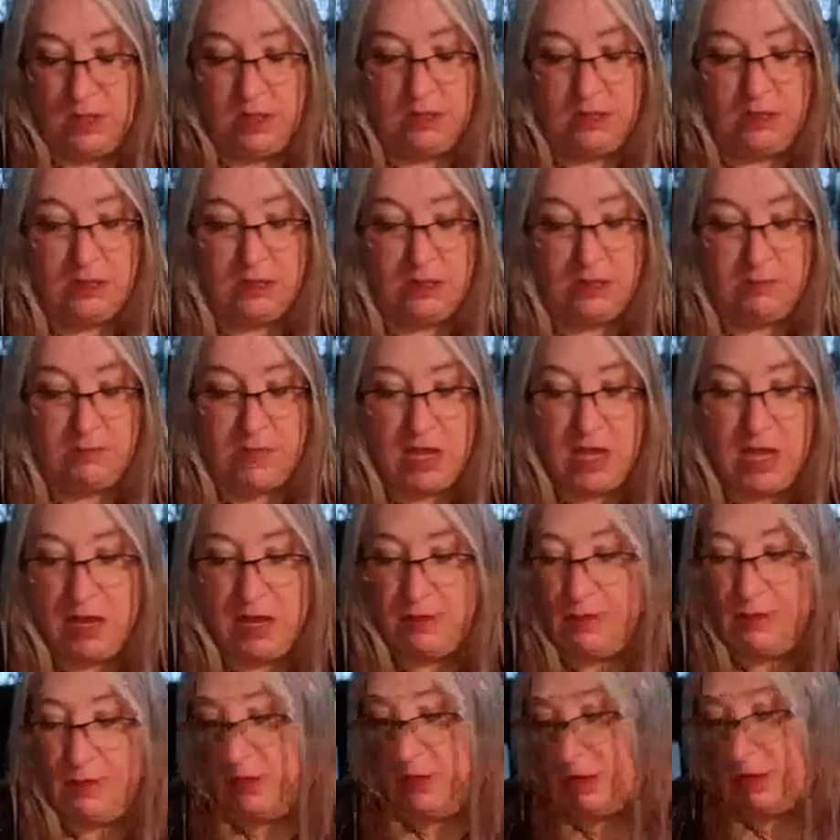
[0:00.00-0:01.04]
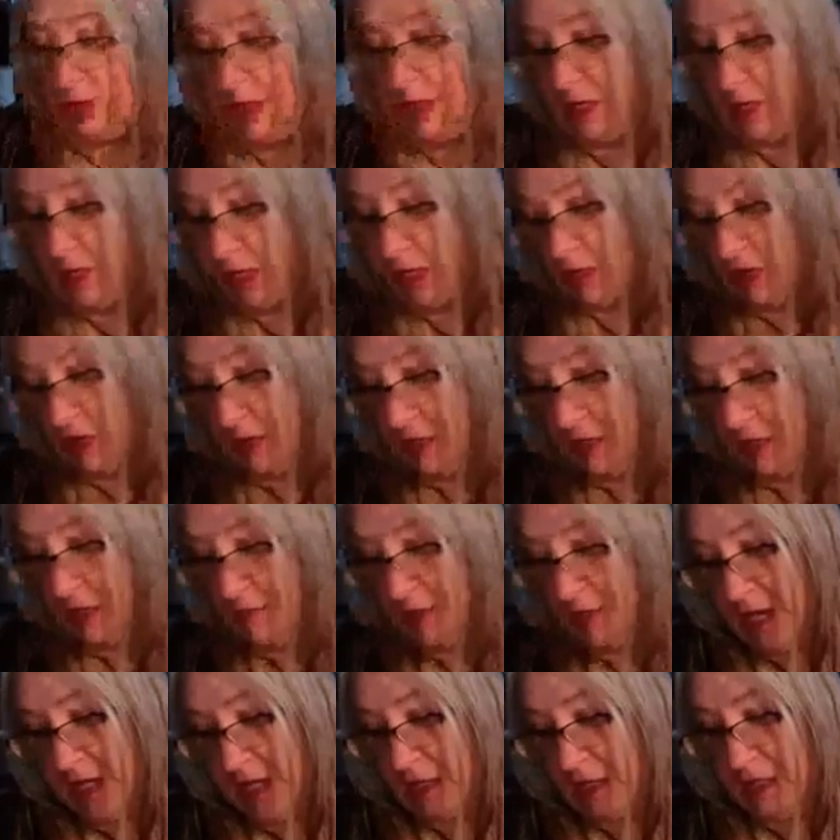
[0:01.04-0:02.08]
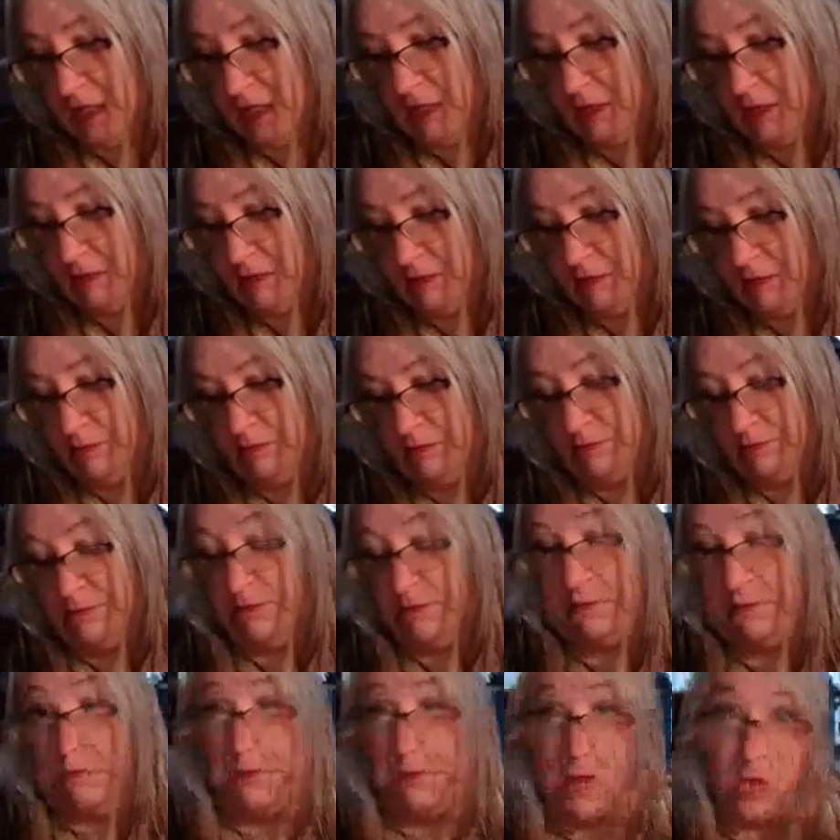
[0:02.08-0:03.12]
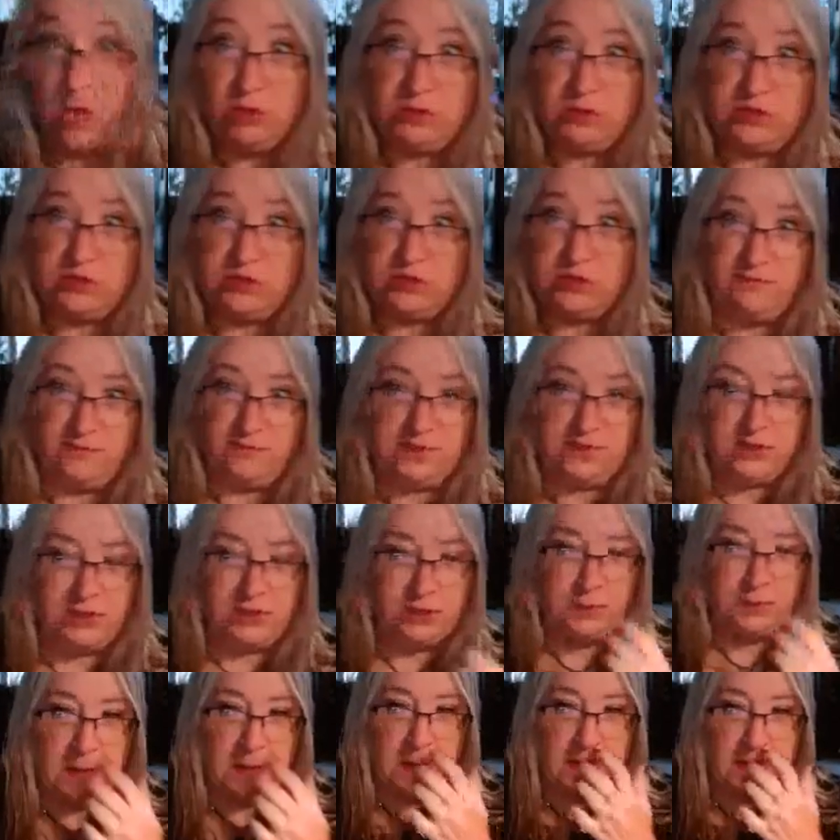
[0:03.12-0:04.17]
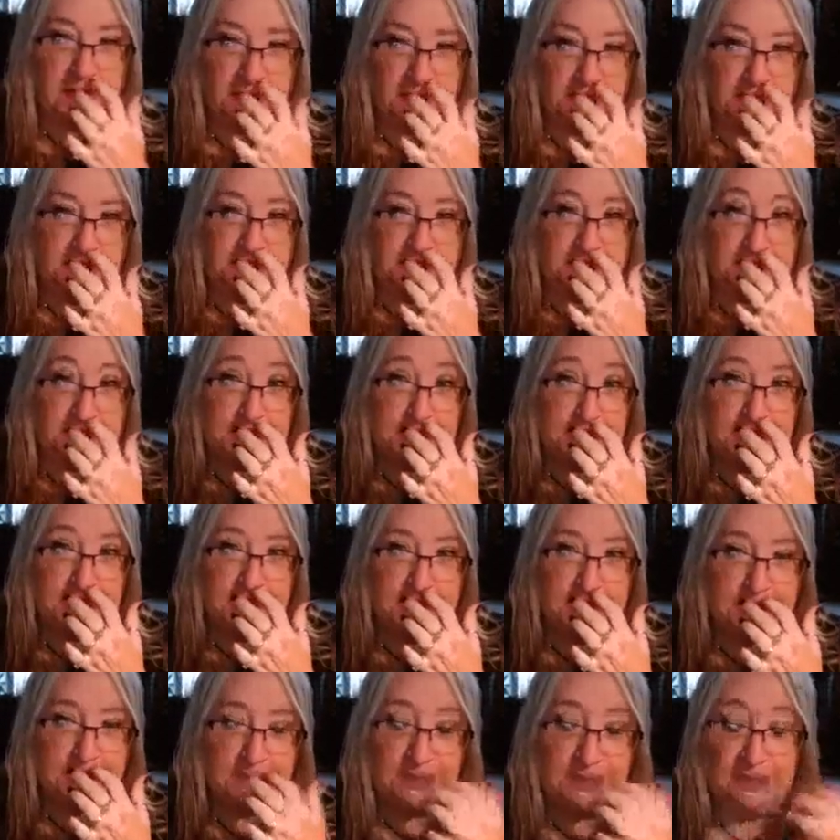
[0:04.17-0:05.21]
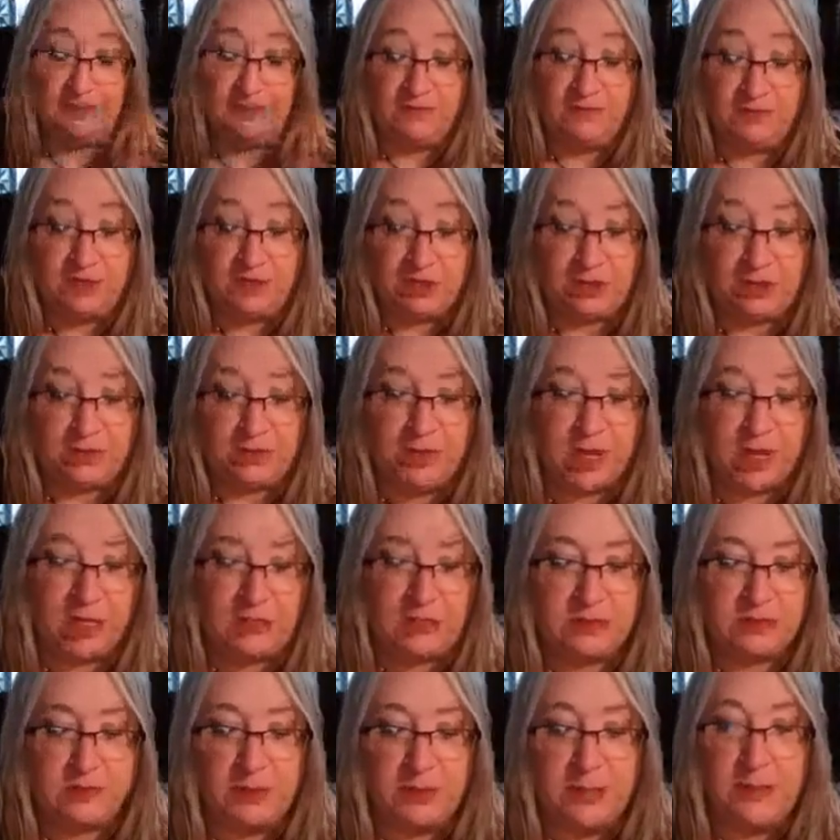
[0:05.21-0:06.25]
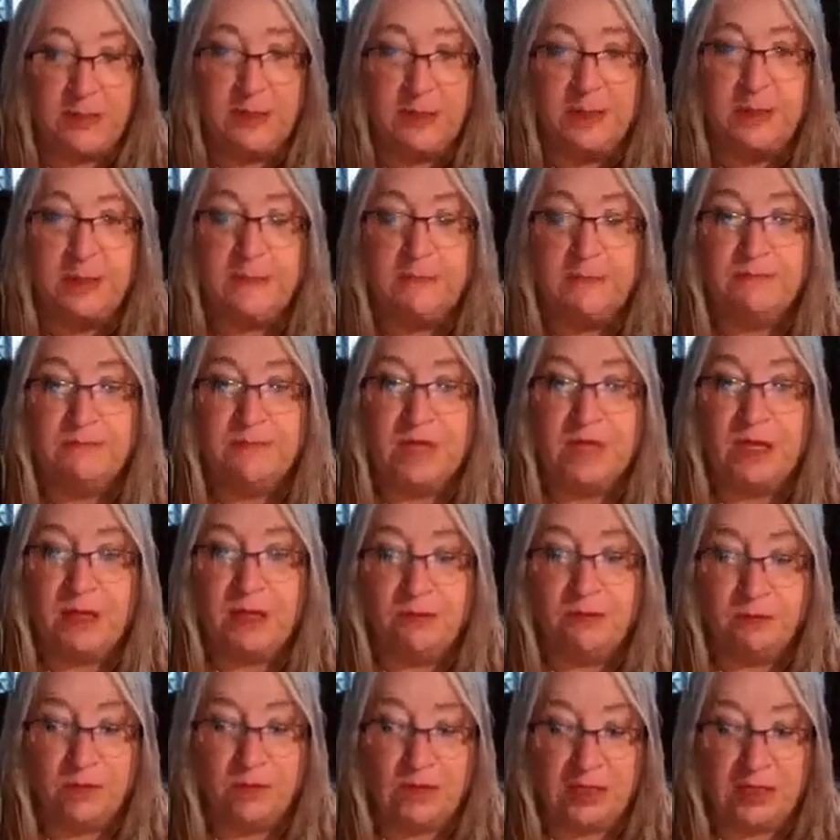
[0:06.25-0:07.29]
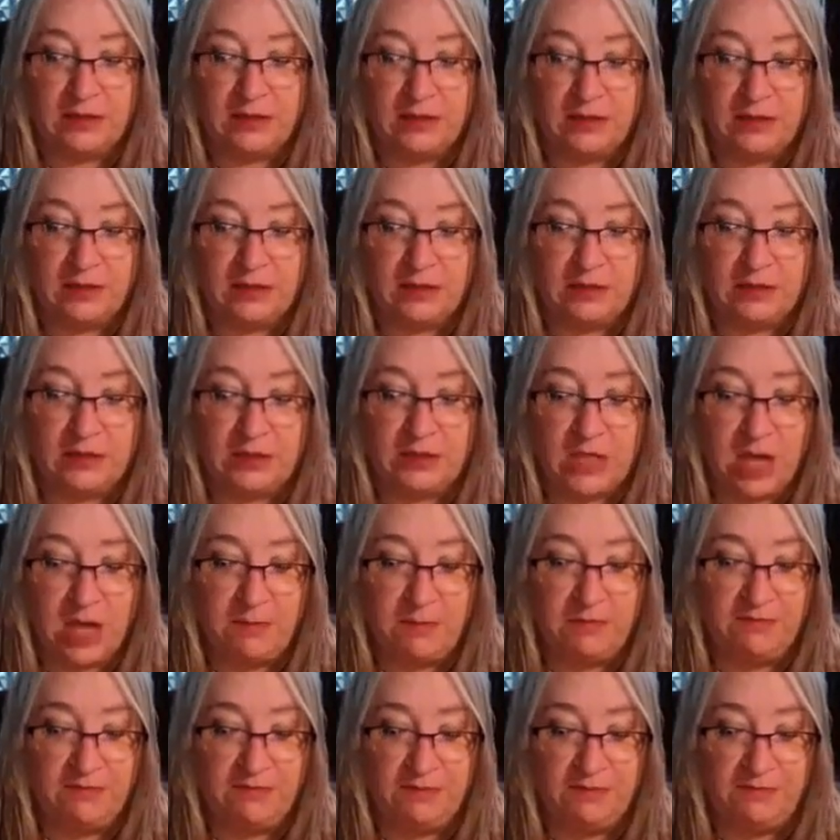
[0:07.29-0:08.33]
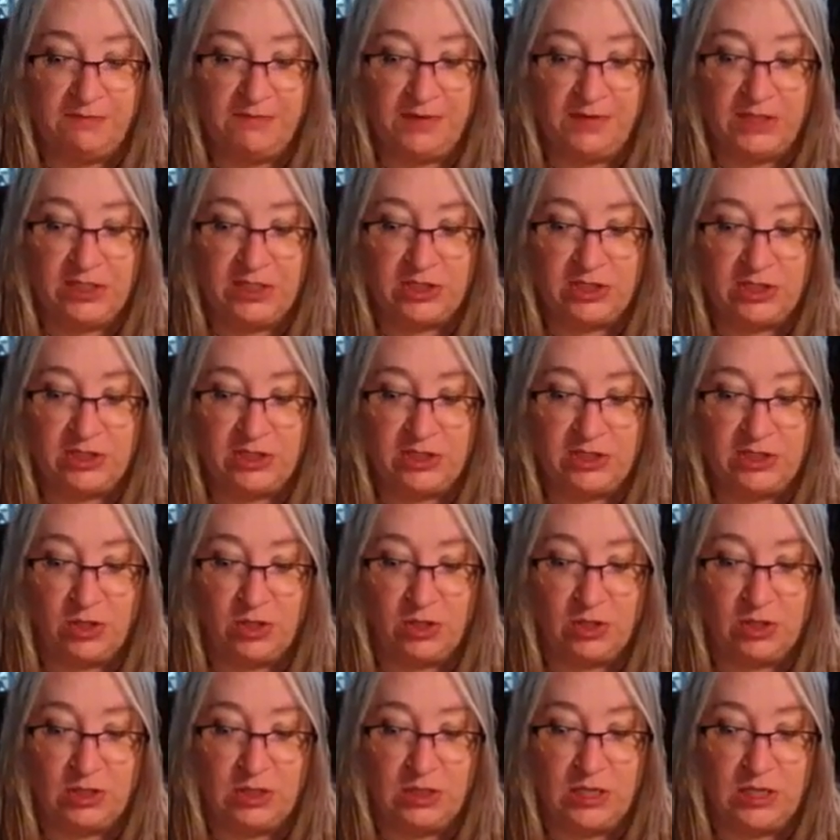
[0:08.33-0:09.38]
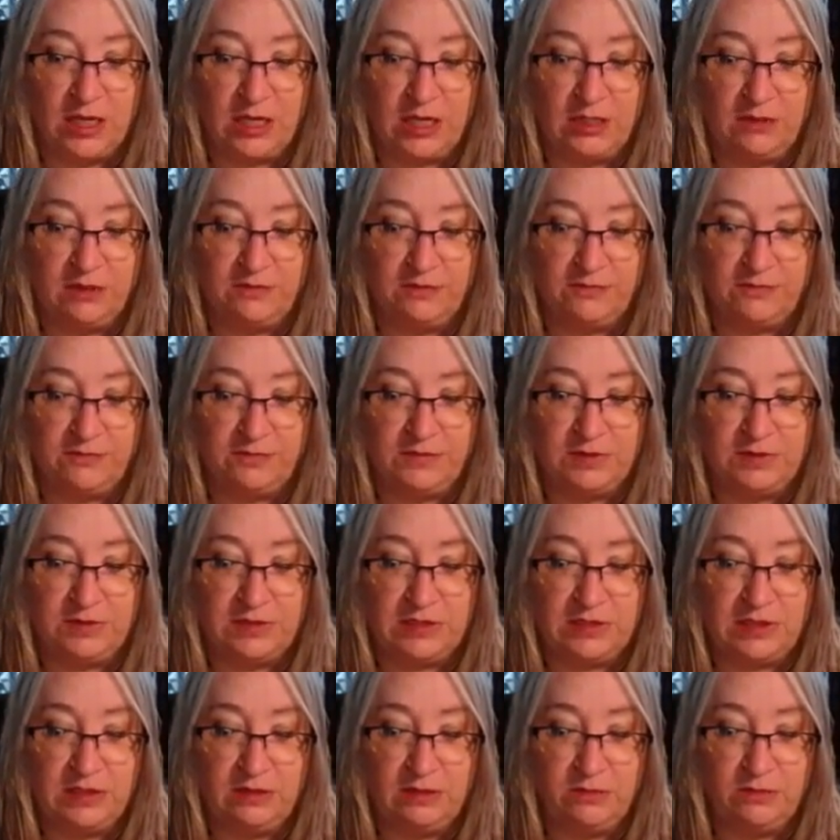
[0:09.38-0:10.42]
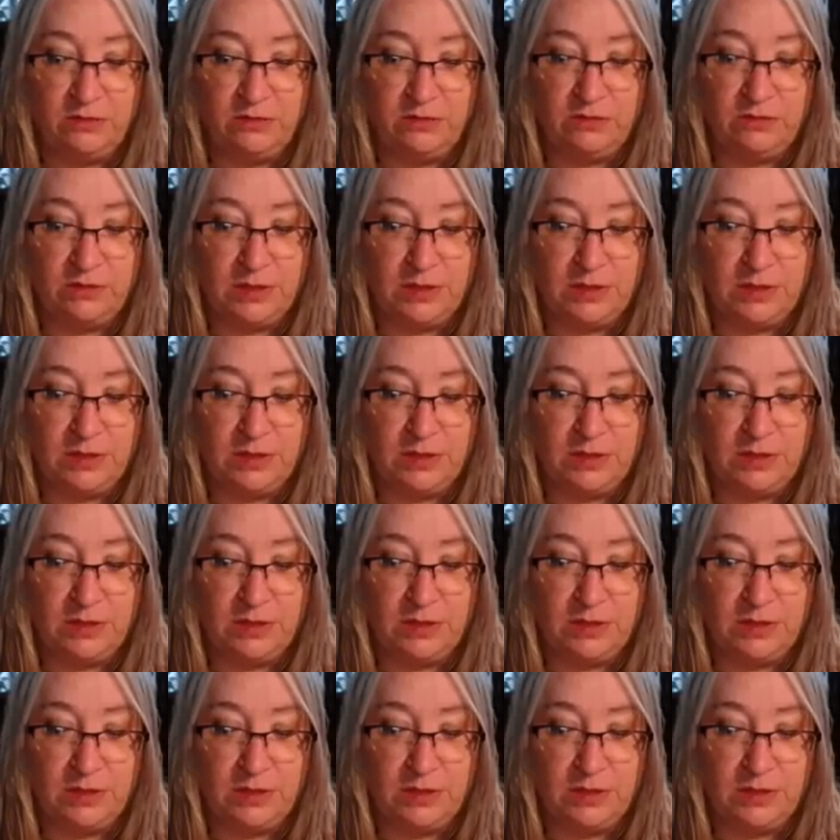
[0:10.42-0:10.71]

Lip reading: a little bit happier that I got to come back and mostly finish the box. We still didn't really finish the box, but we got the top of it finished, so you can kind of see